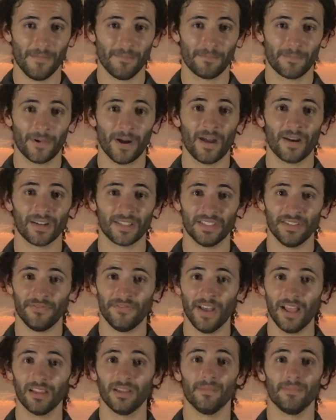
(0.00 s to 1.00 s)
Product
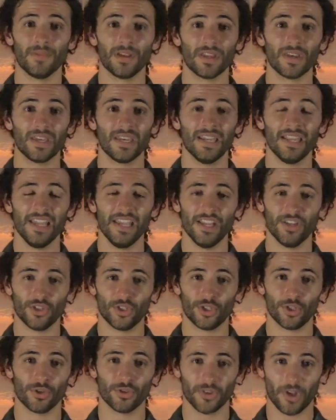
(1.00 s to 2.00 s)
development
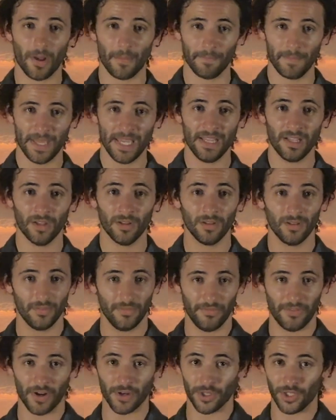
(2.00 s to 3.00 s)
ensures appeal,
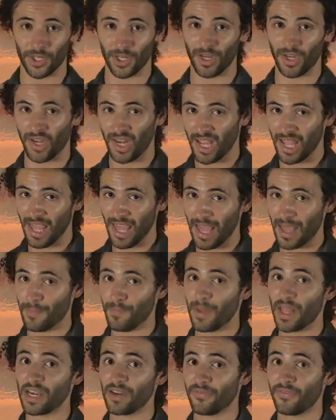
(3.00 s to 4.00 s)
function,
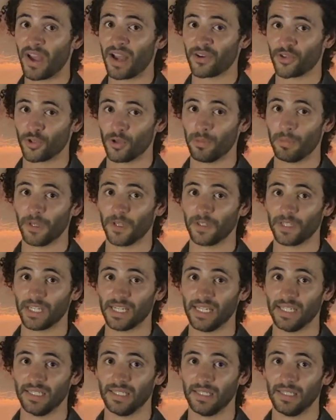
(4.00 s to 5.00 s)
and
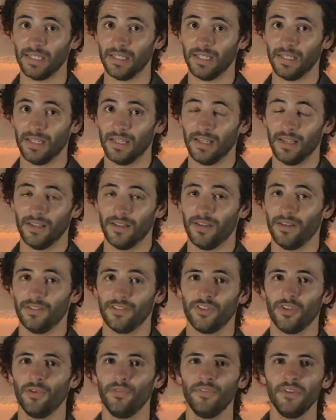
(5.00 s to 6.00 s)
manufacturability.
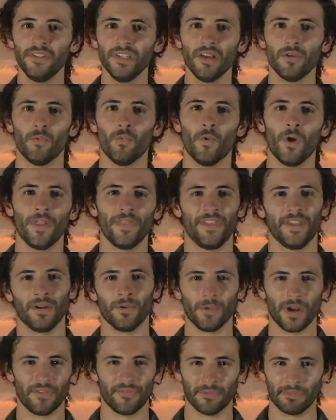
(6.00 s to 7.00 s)
So if you take one thing
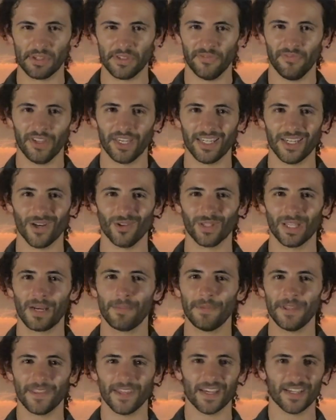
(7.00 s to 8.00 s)
away from this video, let
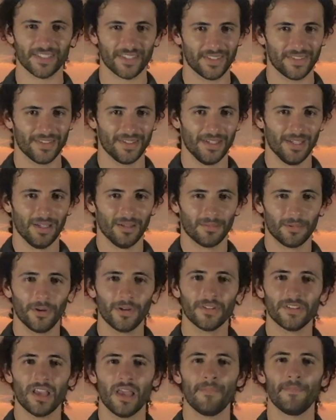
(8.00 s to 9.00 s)
it be this.
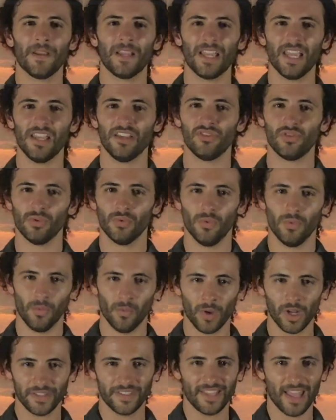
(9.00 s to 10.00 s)
Prototyping is
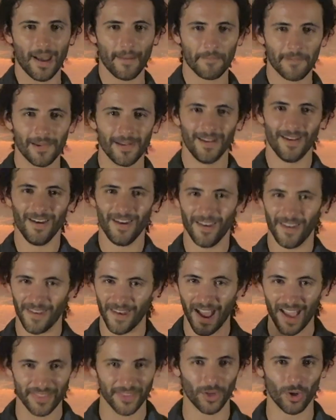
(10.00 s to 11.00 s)
one step,
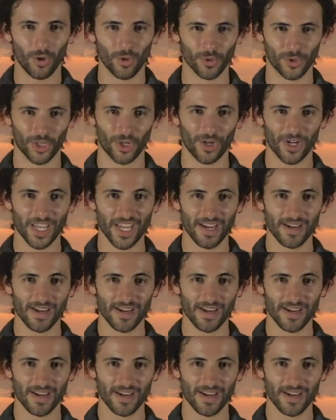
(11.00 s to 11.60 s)
not the whole journey.